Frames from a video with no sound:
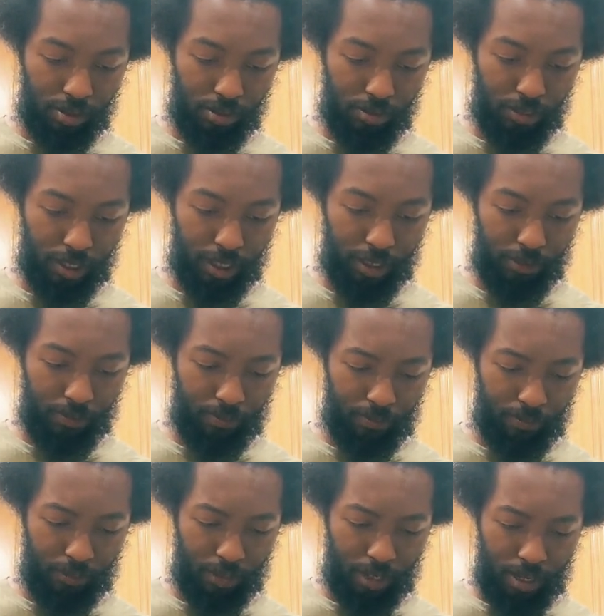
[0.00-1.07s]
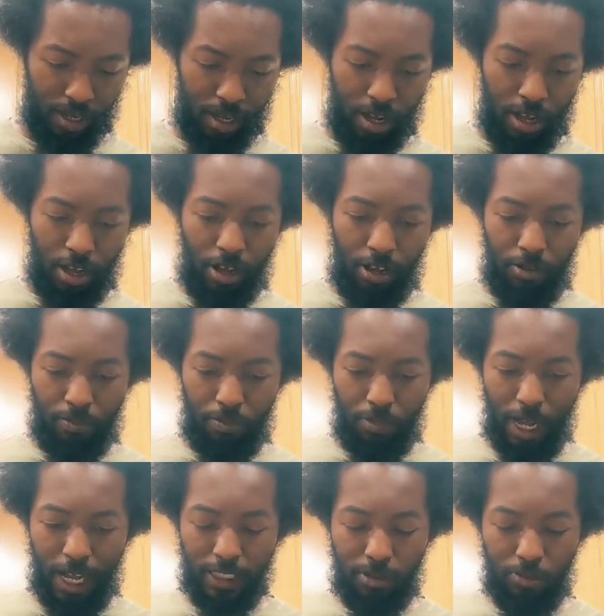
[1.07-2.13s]
Okay?
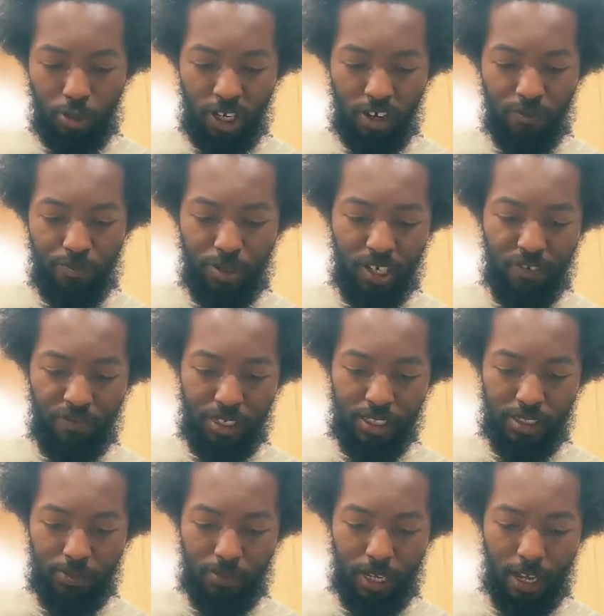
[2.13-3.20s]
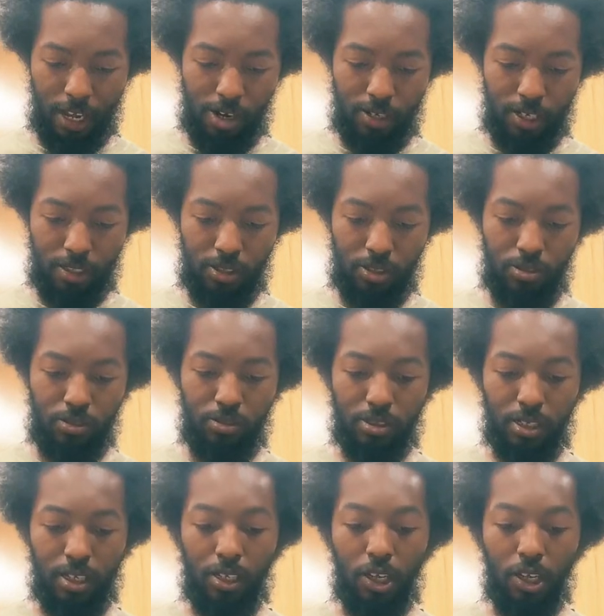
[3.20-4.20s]
Possible health benefits of kale includes